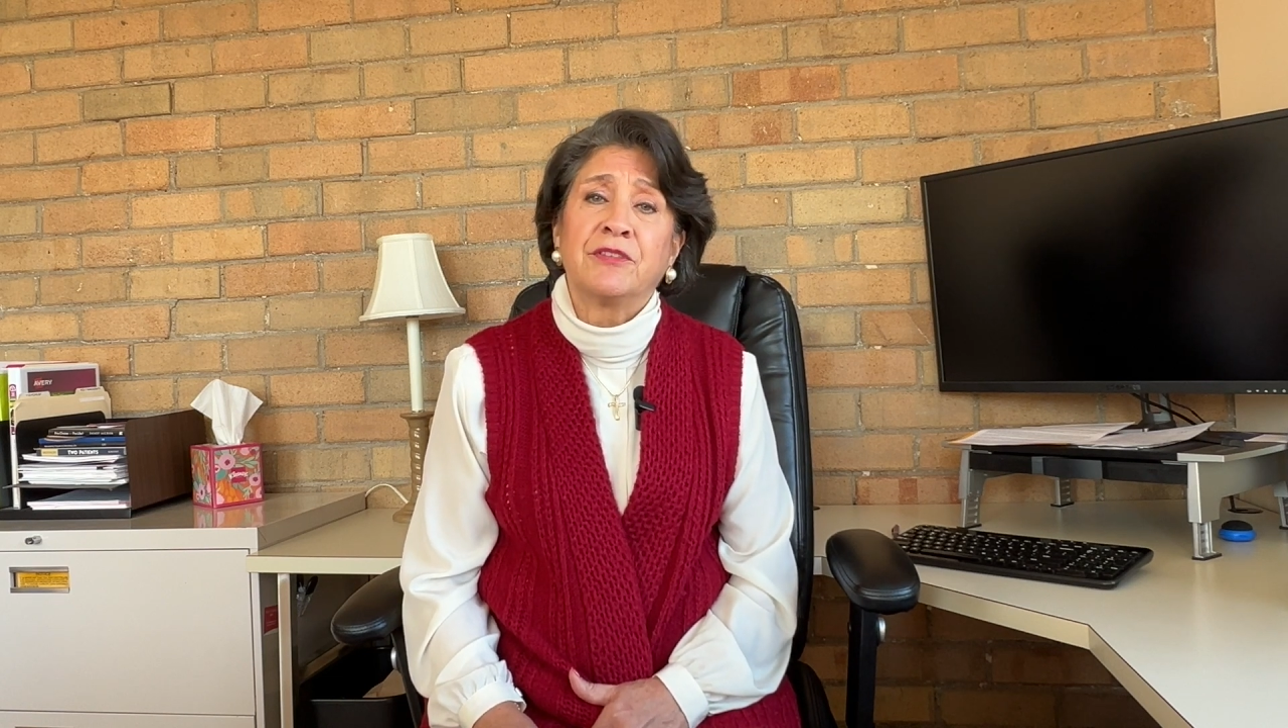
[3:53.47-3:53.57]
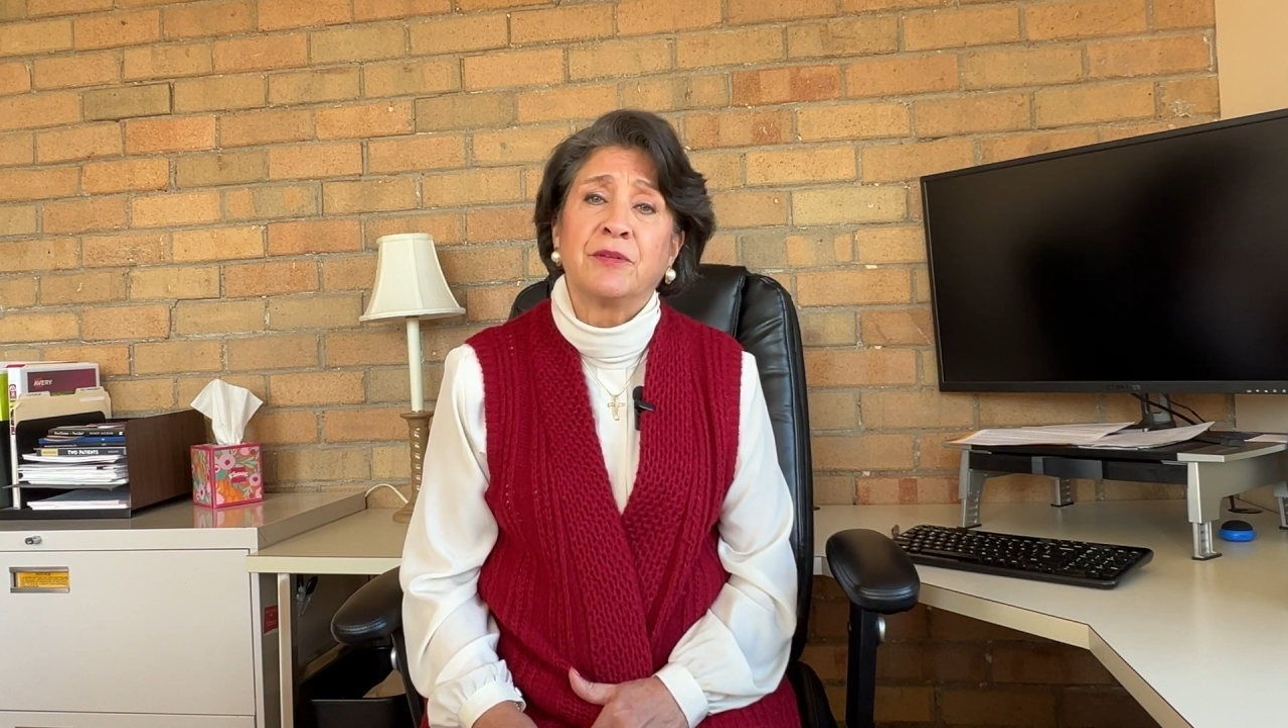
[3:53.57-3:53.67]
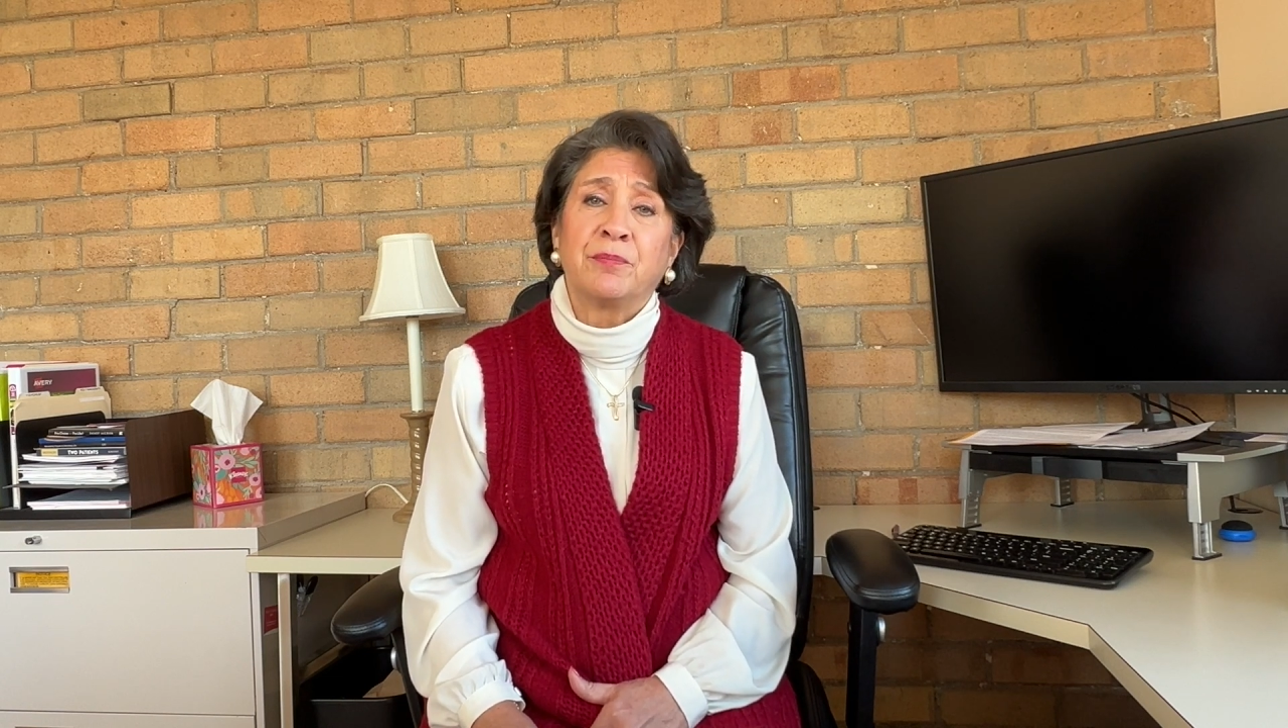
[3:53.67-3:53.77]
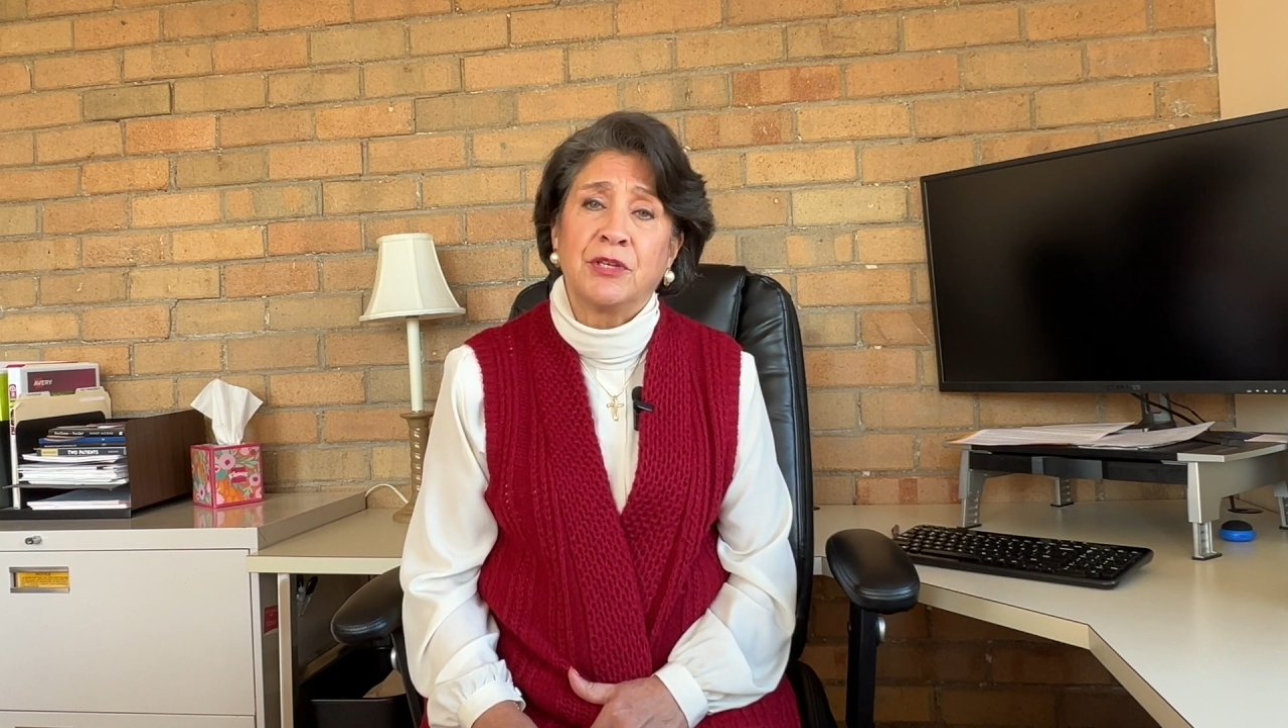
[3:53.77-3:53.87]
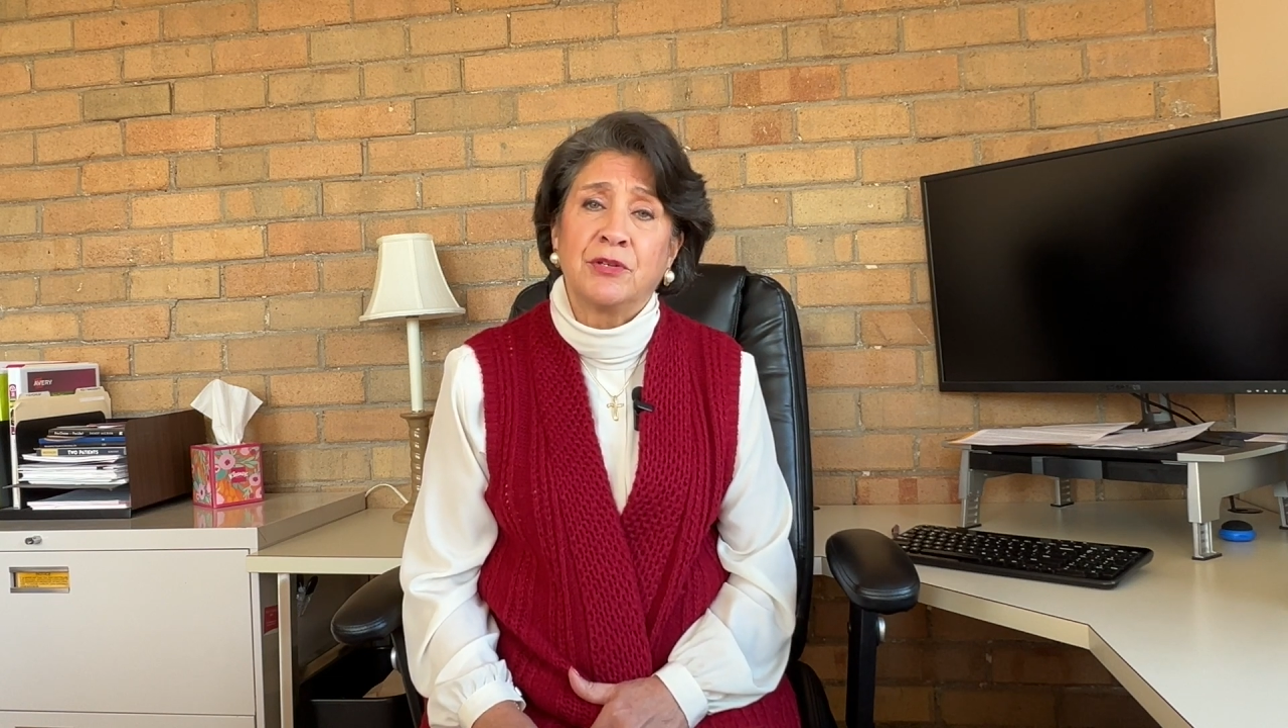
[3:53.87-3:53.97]
in the
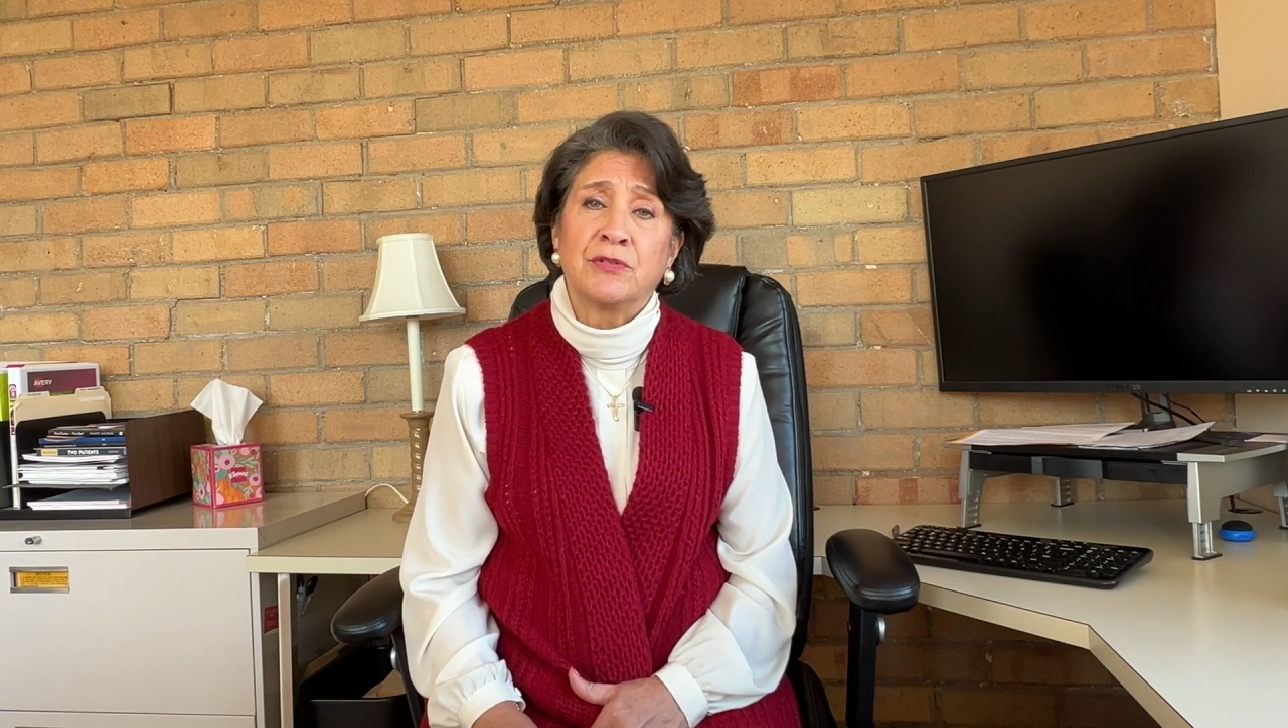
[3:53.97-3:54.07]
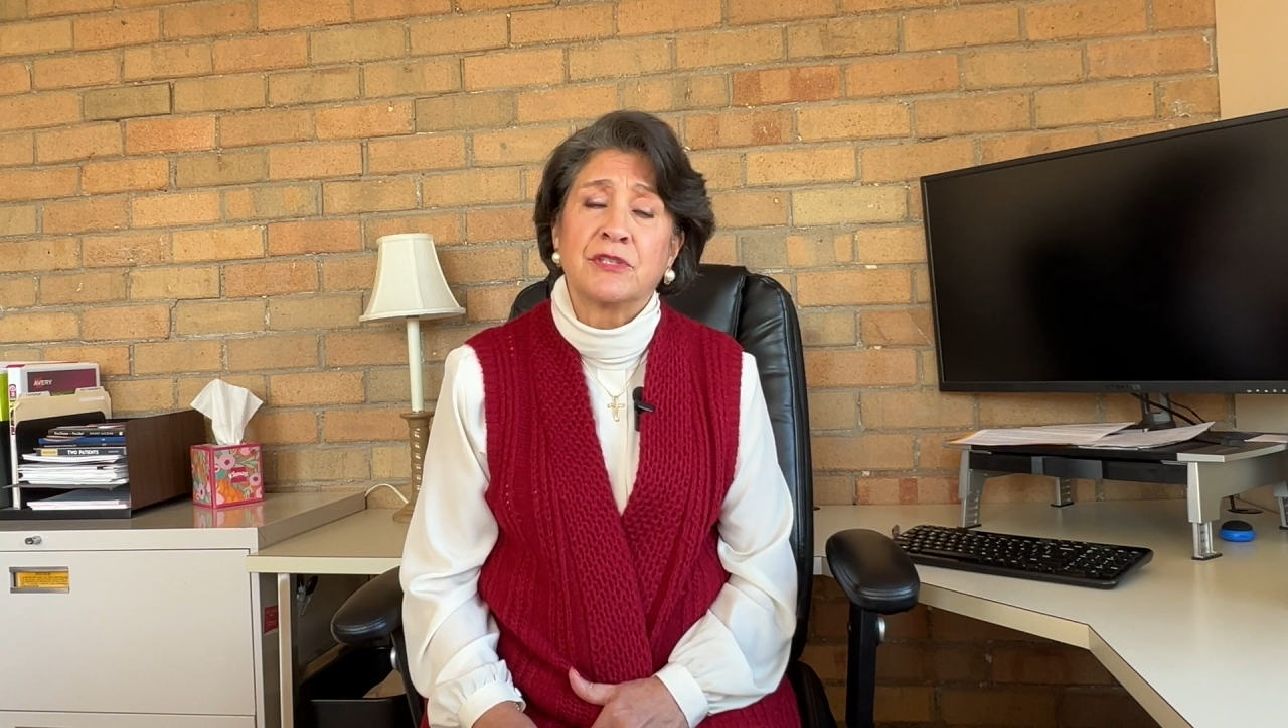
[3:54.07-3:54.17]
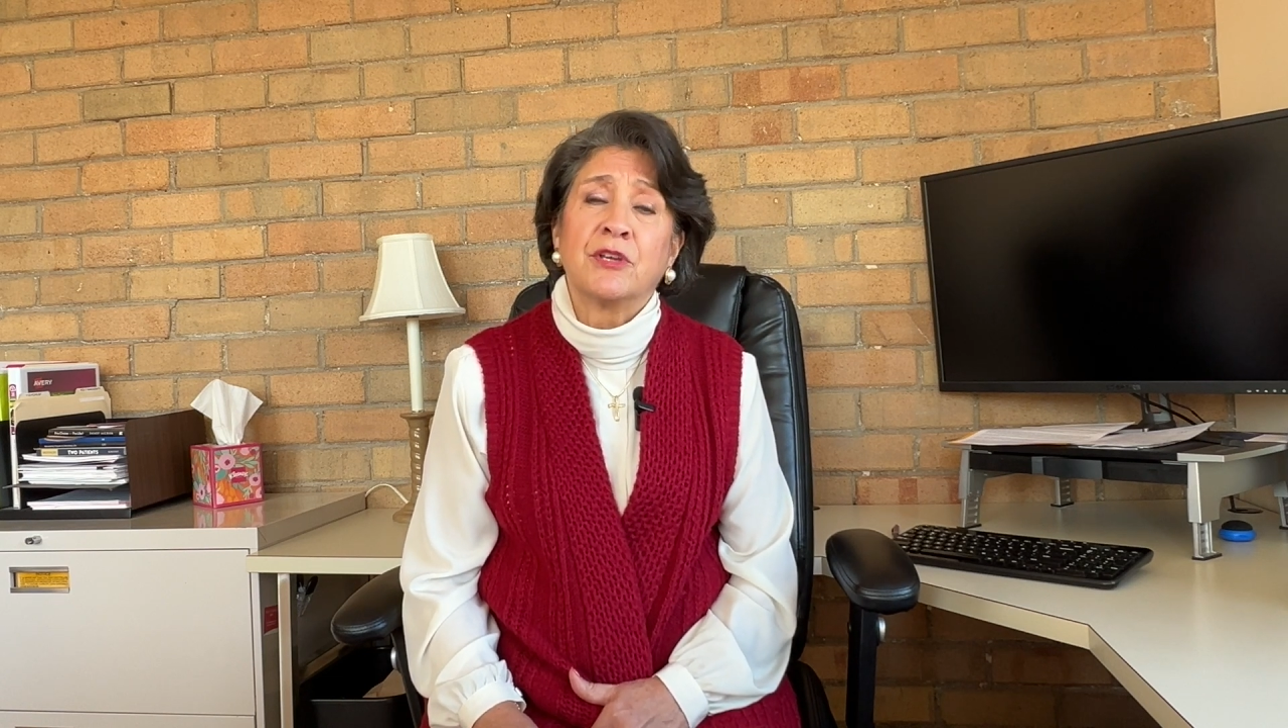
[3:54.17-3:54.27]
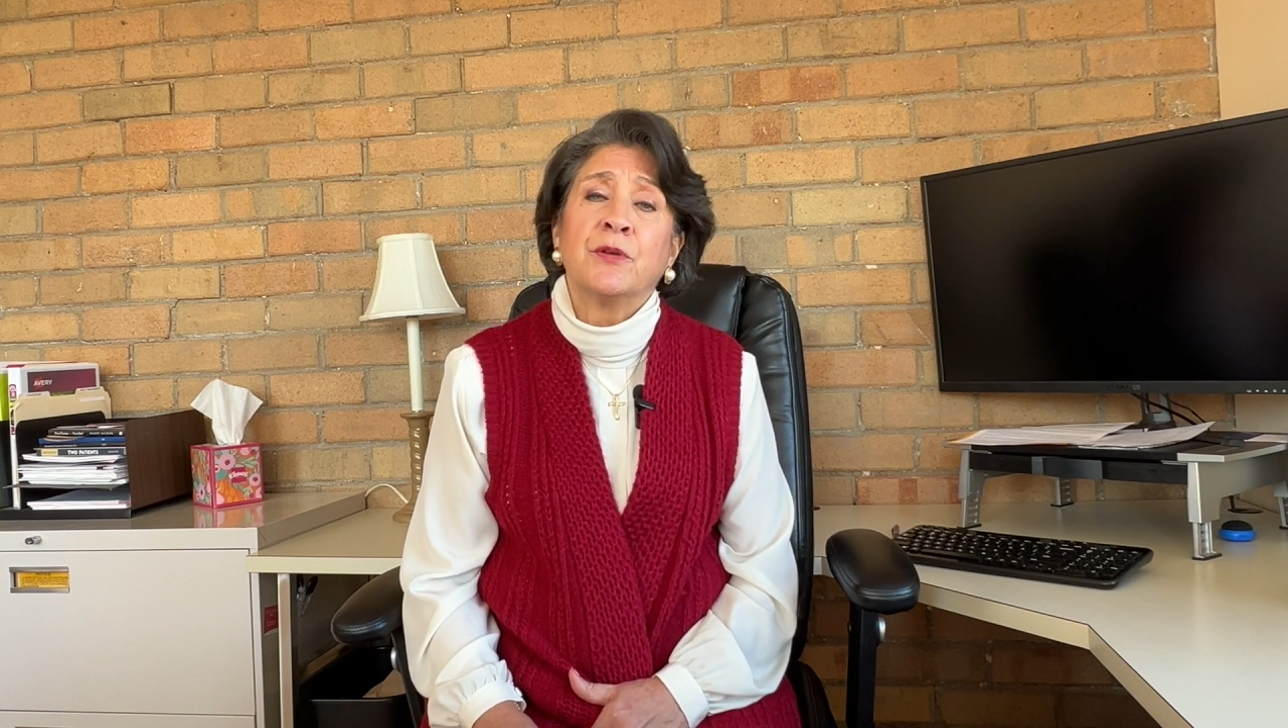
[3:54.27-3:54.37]
pews